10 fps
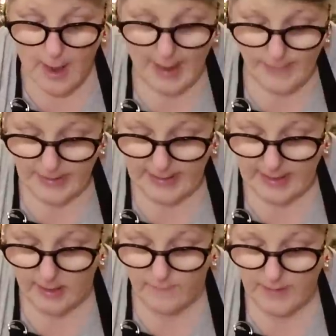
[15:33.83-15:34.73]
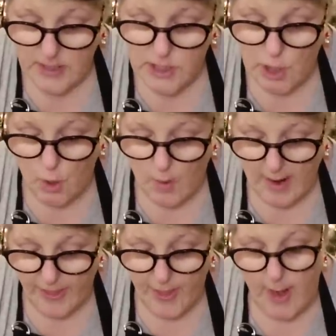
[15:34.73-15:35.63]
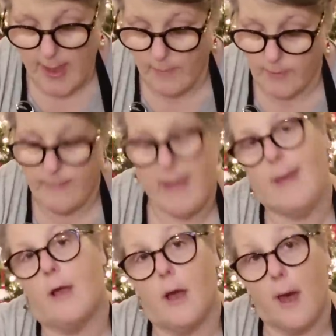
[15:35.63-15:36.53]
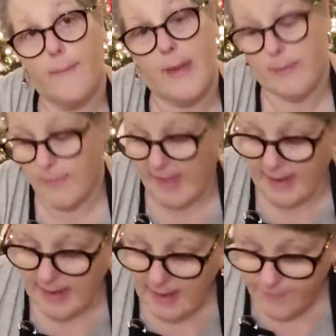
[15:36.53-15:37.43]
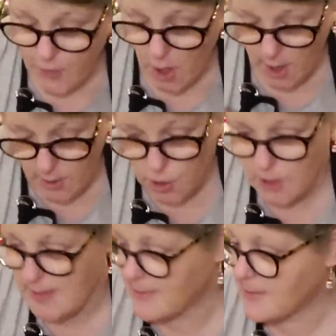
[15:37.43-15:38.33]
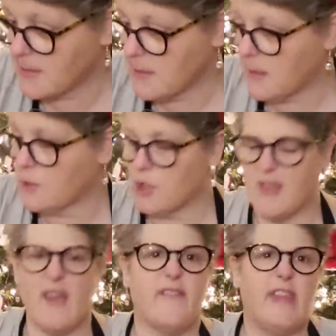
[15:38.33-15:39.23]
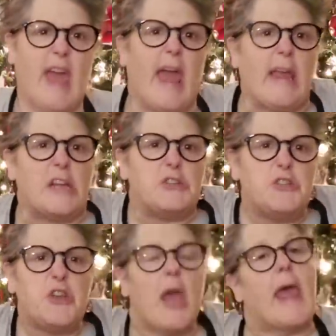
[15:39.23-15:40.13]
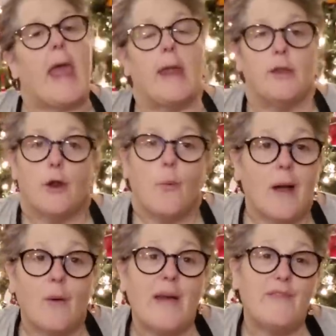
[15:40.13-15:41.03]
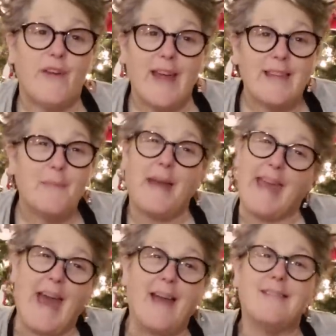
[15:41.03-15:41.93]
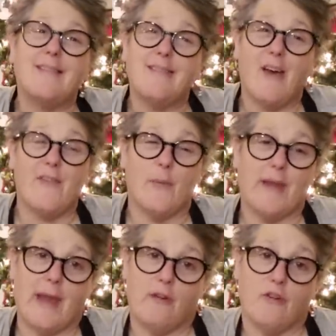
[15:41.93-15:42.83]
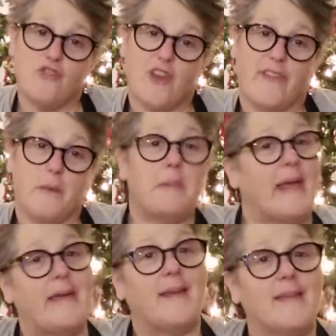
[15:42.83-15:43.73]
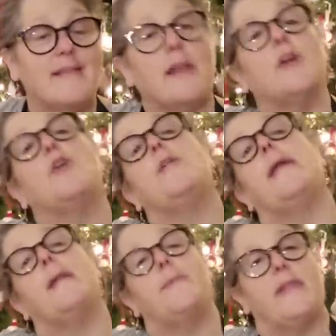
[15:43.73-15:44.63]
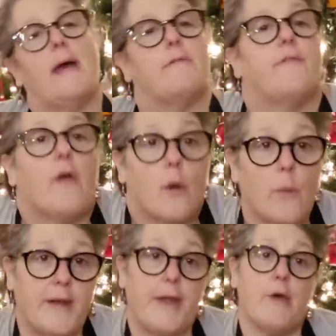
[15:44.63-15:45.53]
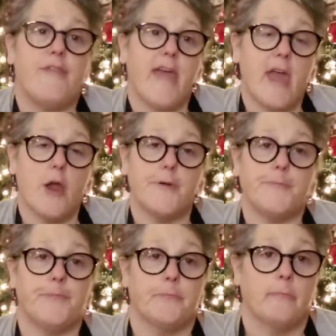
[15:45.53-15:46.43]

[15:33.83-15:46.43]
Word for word: I believe. And so I thought I would make a baby blanket. If not, she's She's of the age. And you know what? Quite frankly, my cats love it when I crochet them blankets, and it could end up in that front window there.